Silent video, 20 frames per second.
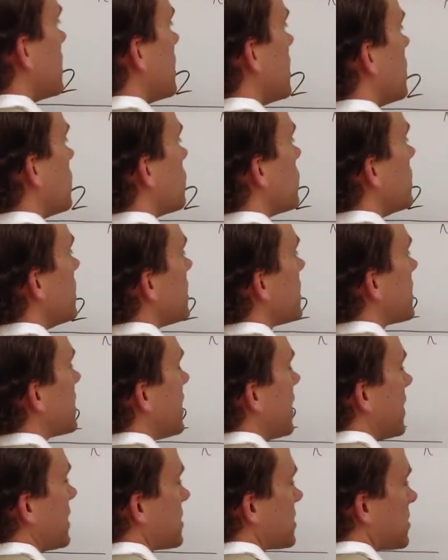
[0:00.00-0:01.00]
And we
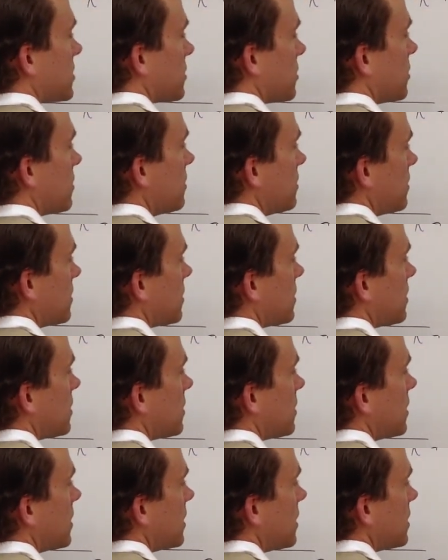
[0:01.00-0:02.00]
cancel
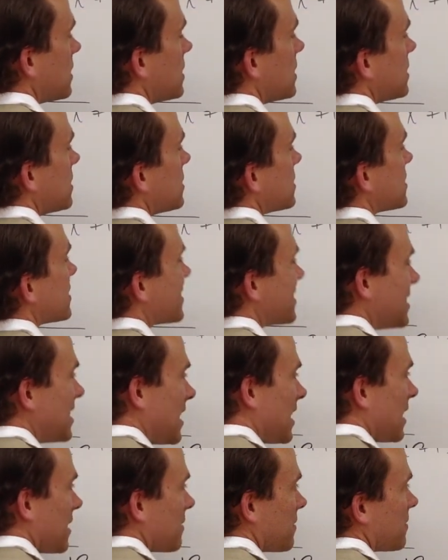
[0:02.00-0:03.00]

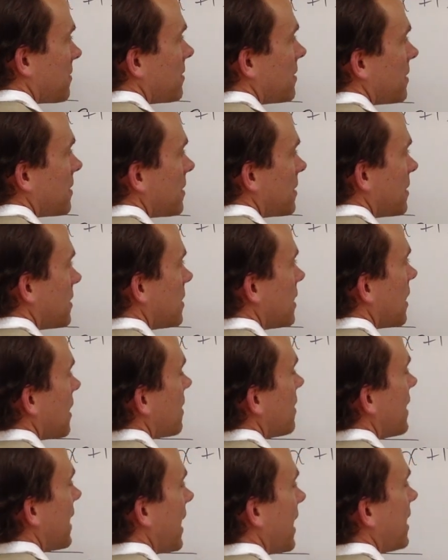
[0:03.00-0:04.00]
stuff.
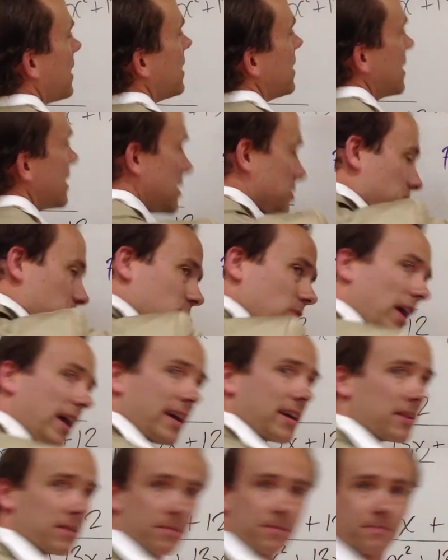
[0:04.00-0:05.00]
That is
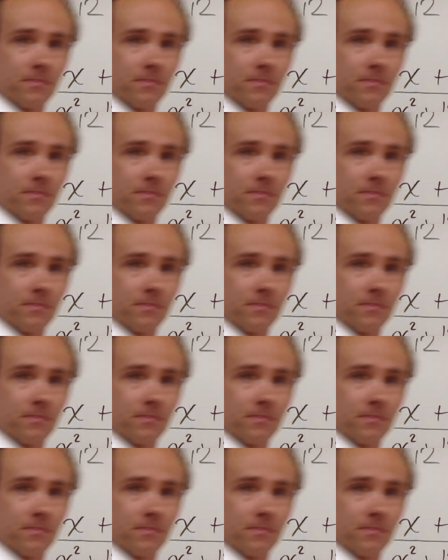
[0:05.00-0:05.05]
right.